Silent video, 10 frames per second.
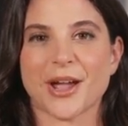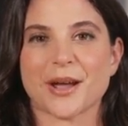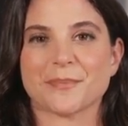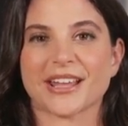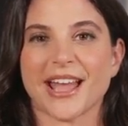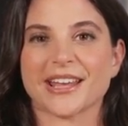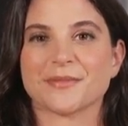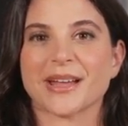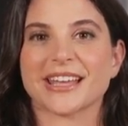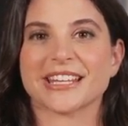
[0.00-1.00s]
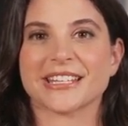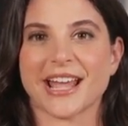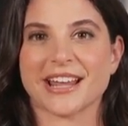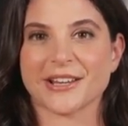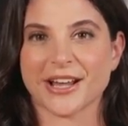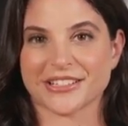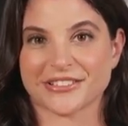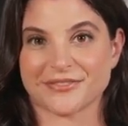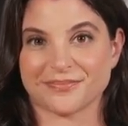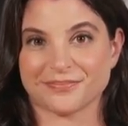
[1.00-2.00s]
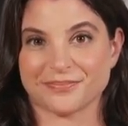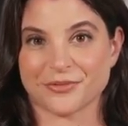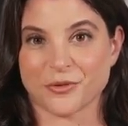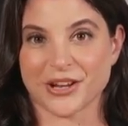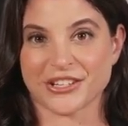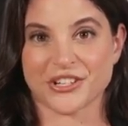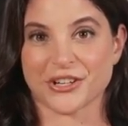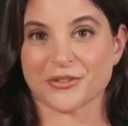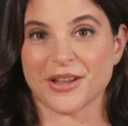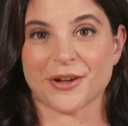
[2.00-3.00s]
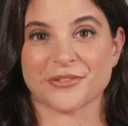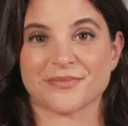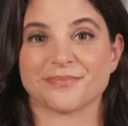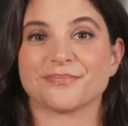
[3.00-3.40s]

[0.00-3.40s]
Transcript: RBI and banking guidelines. Quick turnaround.